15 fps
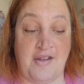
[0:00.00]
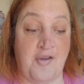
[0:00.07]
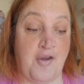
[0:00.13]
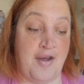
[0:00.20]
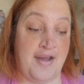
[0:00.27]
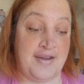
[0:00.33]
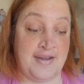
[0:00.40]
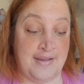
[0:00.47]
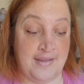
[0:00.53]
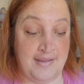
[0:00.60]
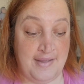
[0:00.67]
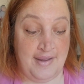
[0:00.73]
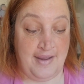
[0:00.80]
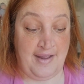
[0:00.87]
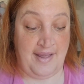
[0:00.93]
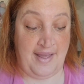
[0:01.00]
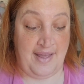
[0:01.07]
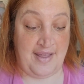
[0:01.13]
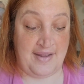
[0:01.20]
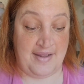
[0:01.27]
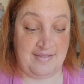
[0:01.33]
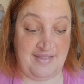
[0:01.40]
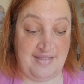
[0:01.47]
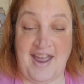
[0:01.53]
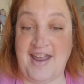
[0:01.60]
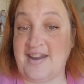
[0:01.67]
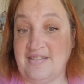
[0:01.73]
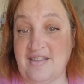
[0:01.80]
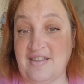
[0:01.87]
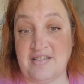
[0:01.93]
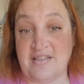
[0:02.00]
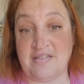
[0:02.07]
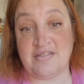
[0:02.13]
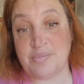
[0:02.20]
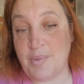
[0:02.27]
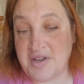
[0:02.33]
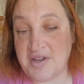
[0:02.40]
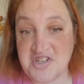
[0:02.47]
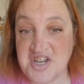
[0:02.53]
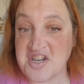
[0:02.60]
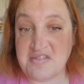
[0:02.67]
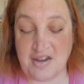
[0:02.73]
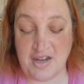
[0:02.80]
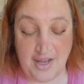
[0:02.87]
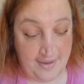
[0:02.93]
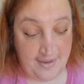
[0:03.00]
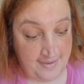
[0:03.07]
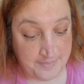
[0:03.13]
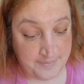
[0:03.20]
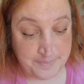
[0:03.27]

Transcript: on, and that it doesn't smudge easily,